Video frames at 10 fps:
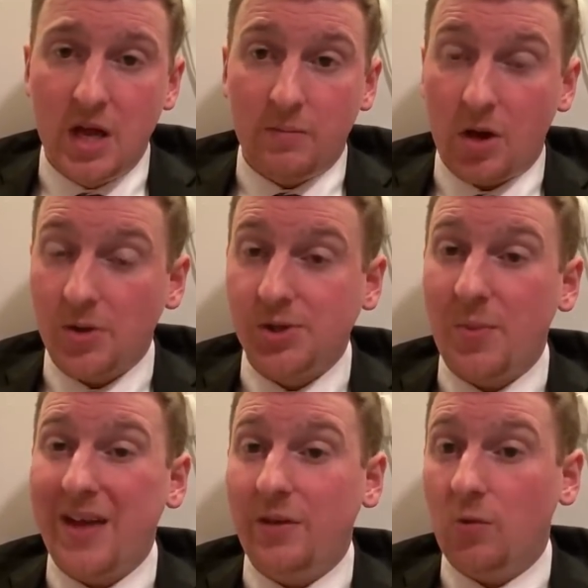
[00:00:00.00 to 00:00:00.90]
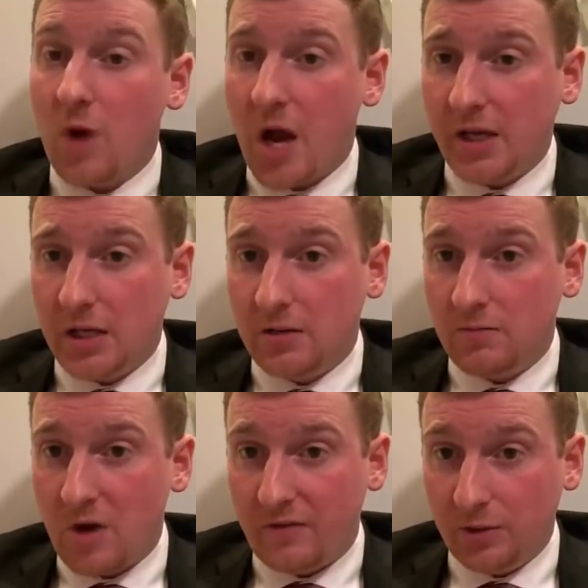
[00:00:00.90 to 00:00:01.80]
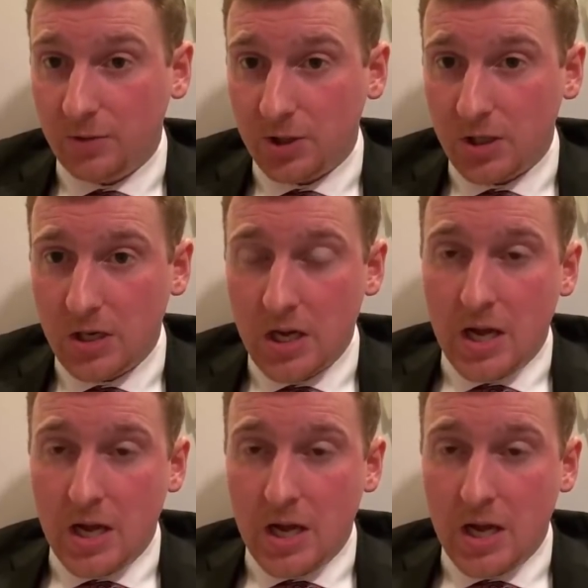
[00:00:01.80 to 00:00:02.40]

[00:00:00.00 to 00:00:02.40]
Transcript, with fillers: but also by the Iranian revolution.